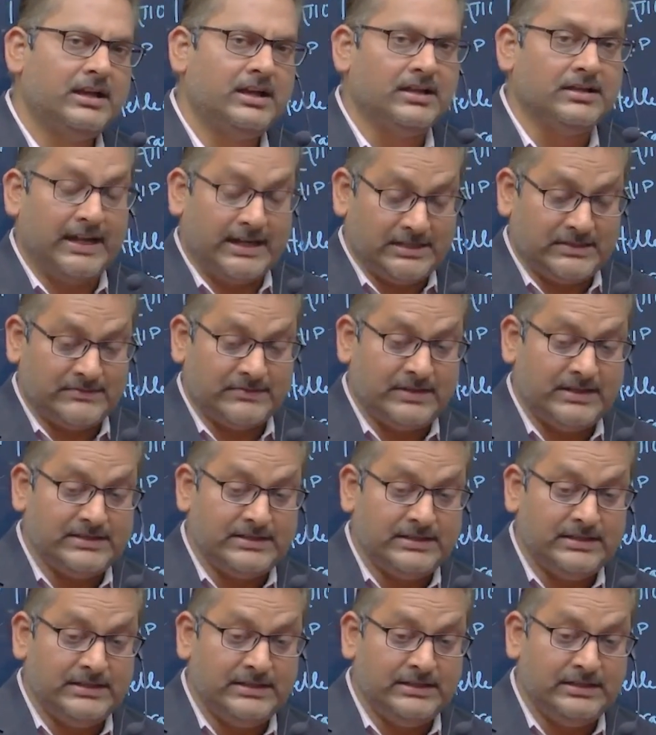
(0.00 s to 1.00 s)
That's why he's a
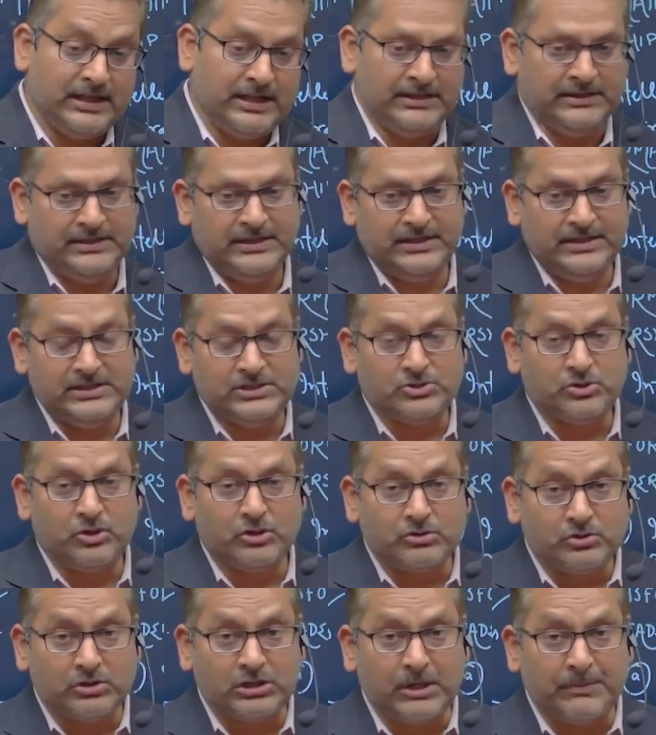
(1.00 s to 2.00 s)
leader. And then he is
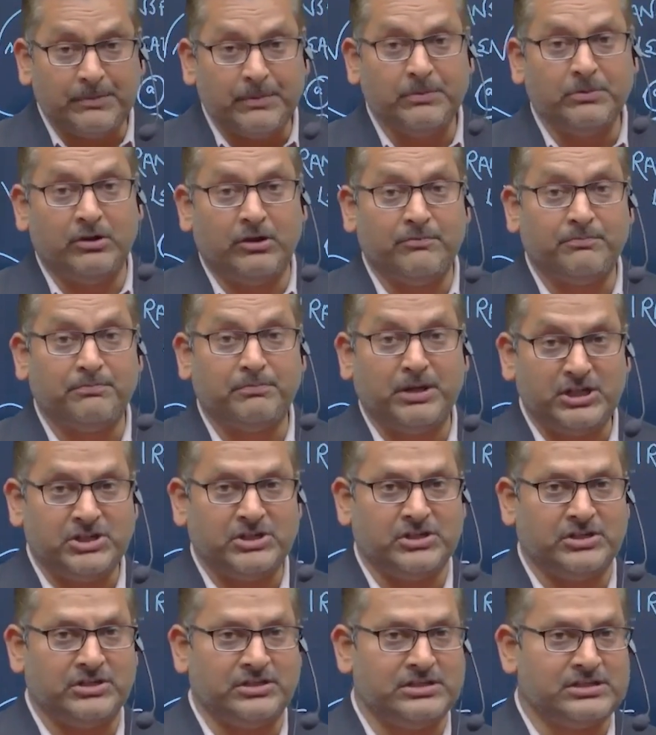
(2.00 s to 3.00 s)
also capable of
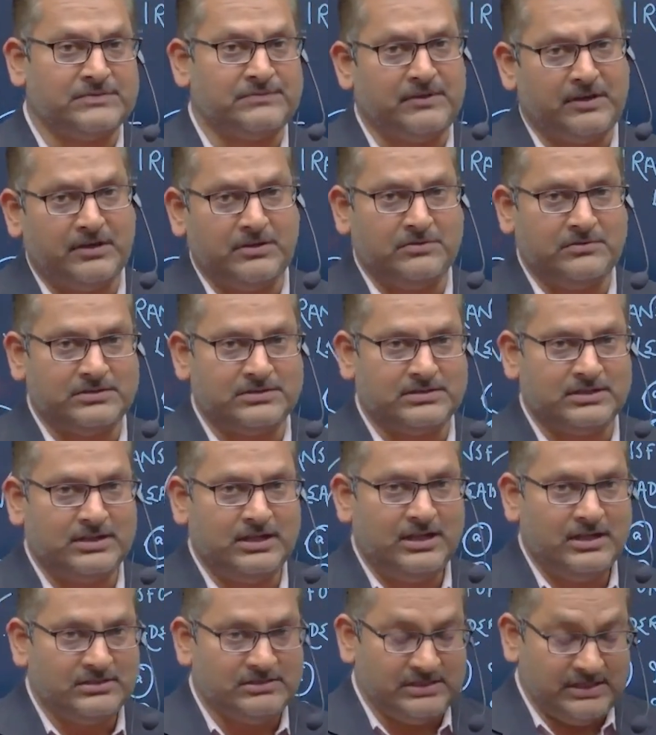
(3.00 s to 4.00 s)
punishing his followers.
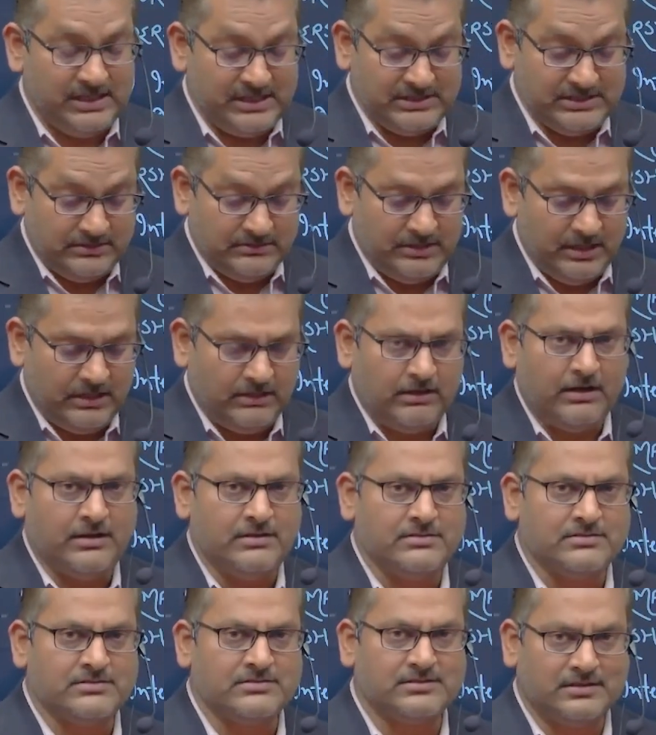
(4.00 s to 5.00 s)
So there is a
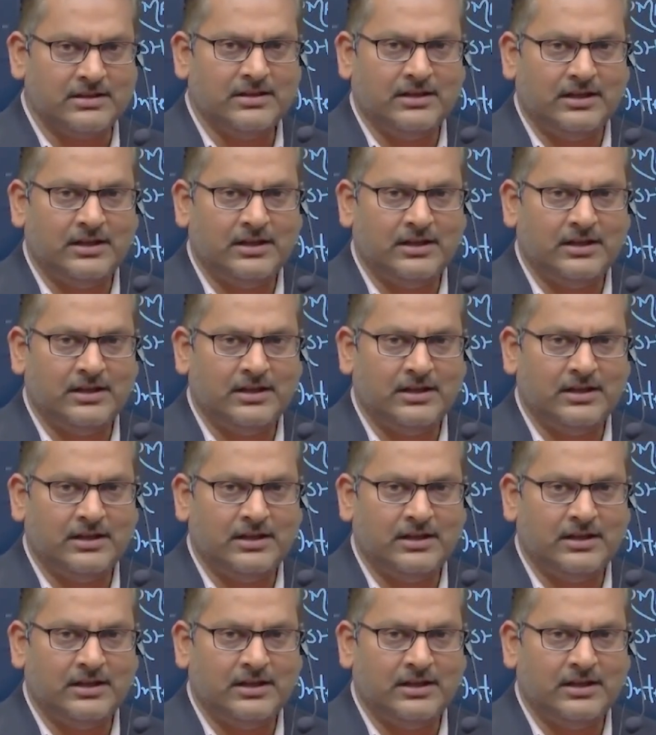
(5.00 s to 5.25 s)
deterrence.